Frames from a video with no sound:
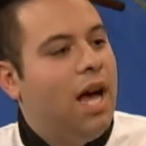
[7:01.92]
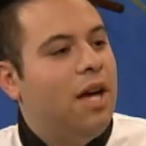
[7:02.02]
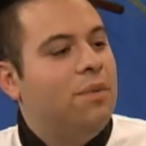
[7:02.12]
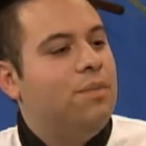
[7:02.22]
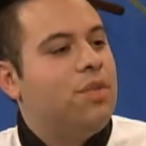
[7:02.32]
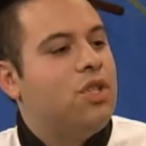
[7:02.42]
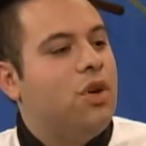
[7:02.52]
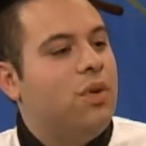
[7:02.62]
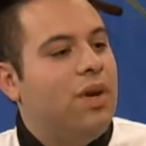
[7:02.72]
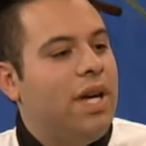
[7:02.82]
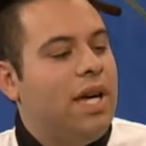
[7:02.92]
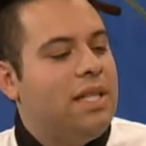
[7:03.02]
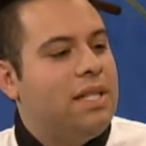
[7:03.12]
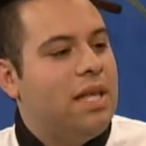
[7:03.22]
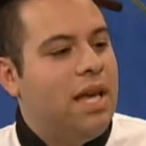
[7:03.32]
Um, so
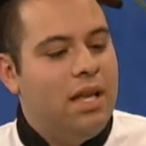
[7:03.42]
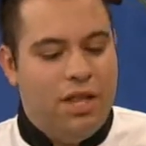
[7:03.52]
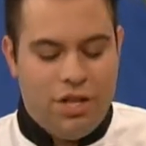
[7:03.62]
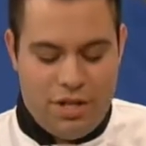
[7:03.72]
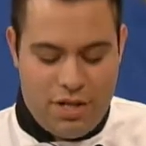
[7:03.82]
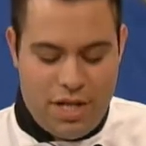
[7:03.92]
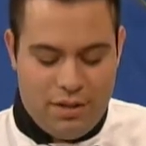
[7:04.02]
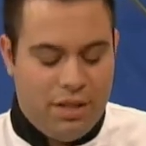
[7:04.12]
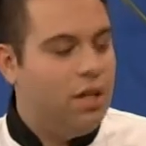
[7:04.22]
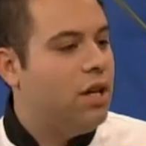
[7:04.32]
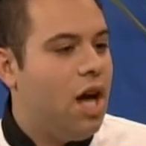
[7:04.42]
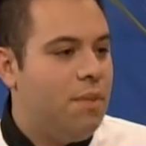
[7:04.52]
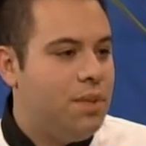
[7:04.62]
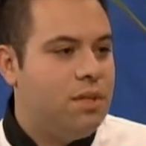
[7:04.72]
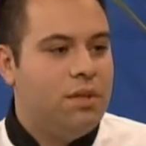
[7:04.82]
it's like they're in little
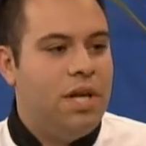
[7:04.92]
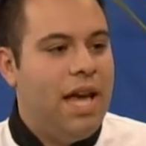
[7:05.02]
cups,